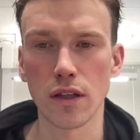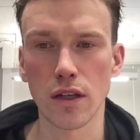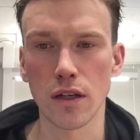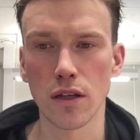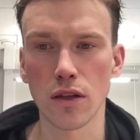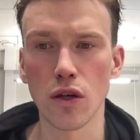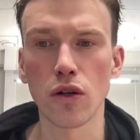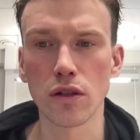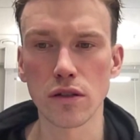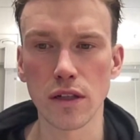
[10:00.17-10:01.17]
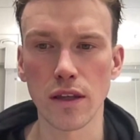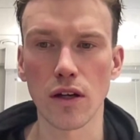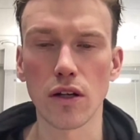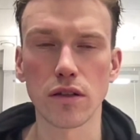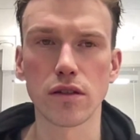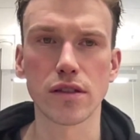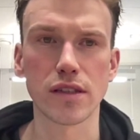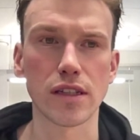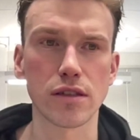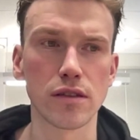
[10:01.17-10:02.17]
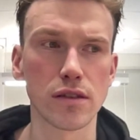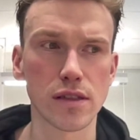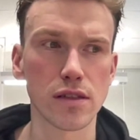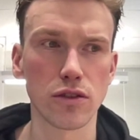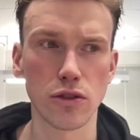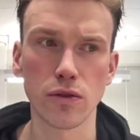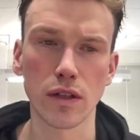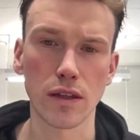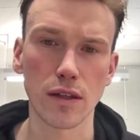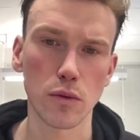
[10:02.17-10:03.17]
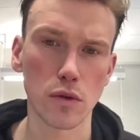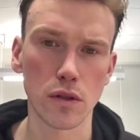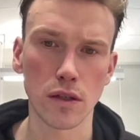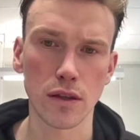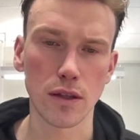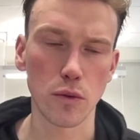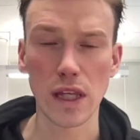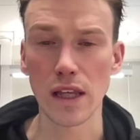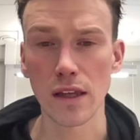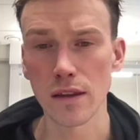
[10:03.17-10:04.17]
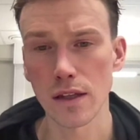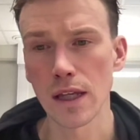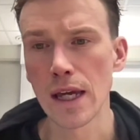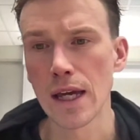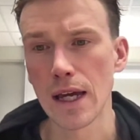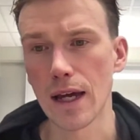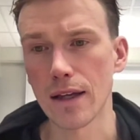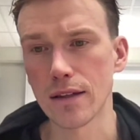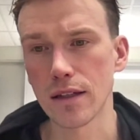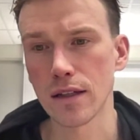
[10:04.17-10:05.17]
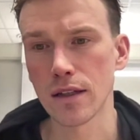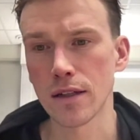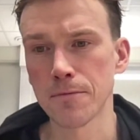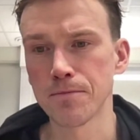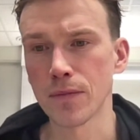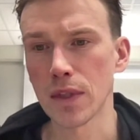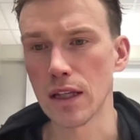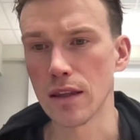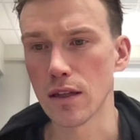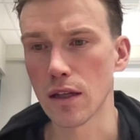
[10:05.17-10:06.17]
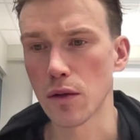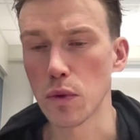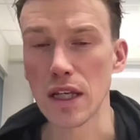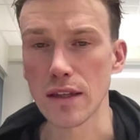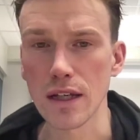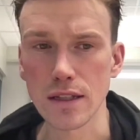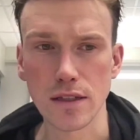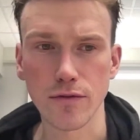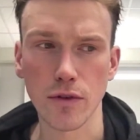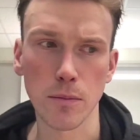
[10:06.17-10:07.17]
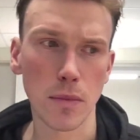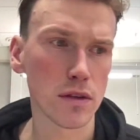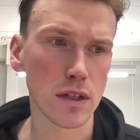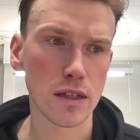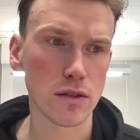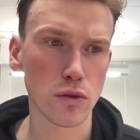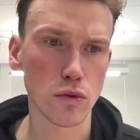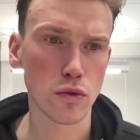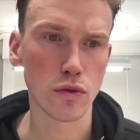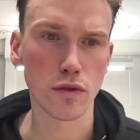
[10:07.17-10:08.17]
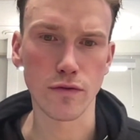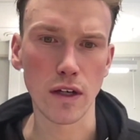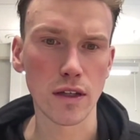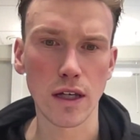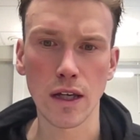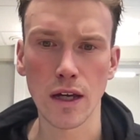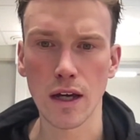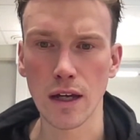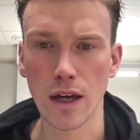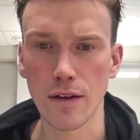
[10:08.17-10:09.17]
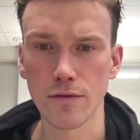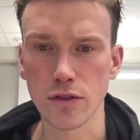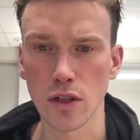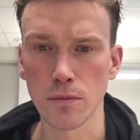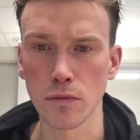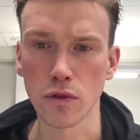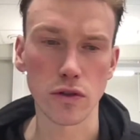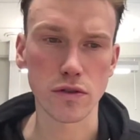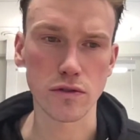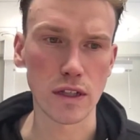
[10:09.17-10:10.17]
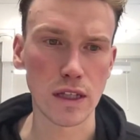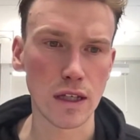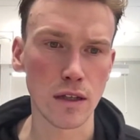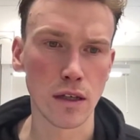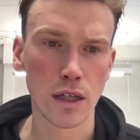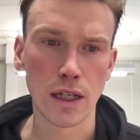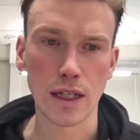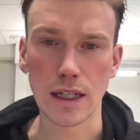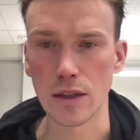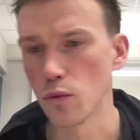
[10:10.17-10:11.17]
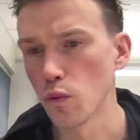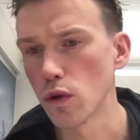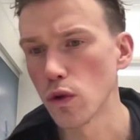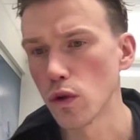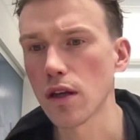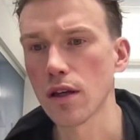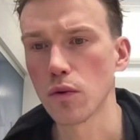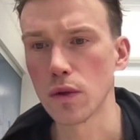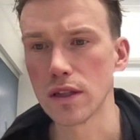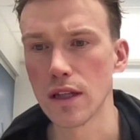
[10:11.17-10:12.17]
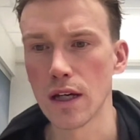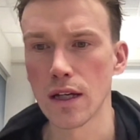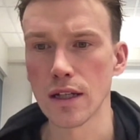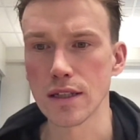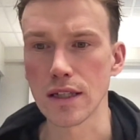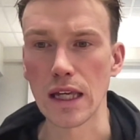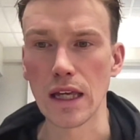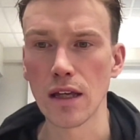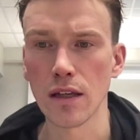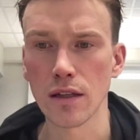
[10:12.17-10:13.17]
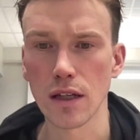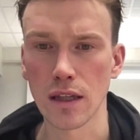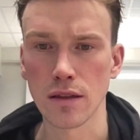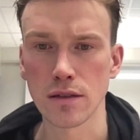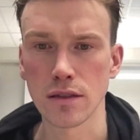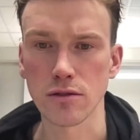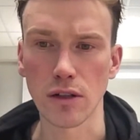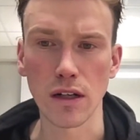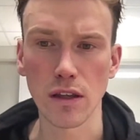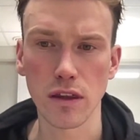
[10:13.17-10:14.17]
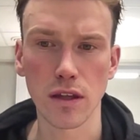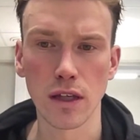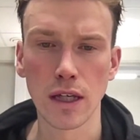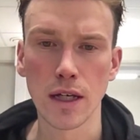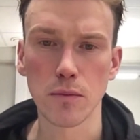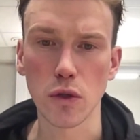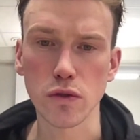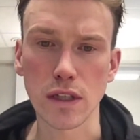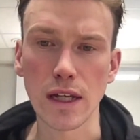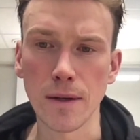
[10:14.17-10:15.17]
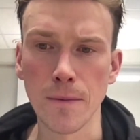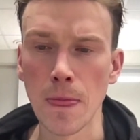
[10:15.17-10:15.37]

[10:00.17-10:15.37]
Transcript: the longer and harder sessions during the weekend. And in the weekdays from Monday to Friday, I have some cross training in work with skiing and strength mostly.